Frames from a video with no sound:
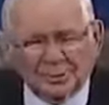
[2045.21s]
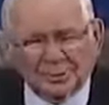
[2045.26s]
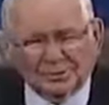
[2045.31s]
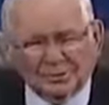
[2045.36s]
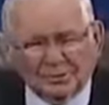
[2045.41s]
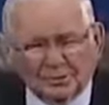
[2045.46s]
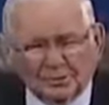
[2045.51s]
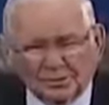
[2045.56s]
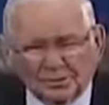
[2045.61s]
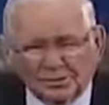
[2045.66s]

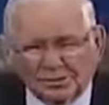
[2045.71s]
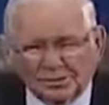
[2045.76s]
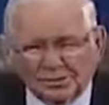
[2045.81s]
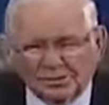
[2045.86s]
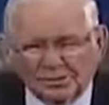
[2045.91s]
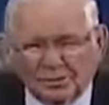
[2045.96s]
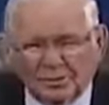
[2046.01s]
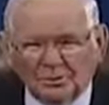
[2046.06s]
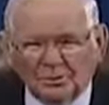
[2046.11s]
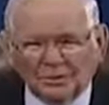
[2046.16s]
around the world,
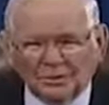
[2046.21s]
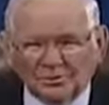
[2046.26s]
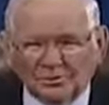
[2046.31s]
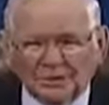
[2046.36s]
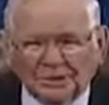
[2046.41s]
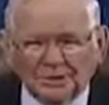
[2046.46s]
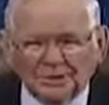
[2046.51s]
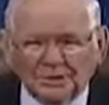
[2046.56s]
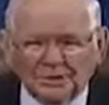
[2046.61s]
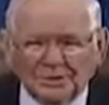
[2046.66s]
it's always a
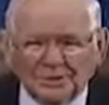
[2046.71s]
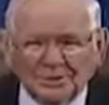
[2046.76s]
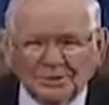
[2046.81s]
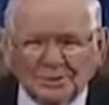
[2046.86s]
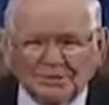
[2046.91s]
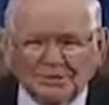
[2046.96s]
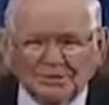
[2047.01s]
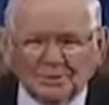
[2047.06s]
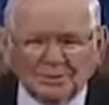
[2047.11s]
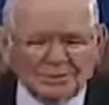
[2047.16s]
pleasure
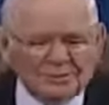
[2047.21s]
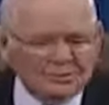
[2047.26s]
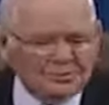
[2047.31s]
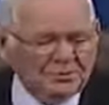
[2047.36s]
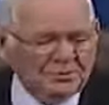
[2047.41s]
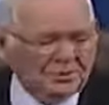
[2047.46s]
hearing from you.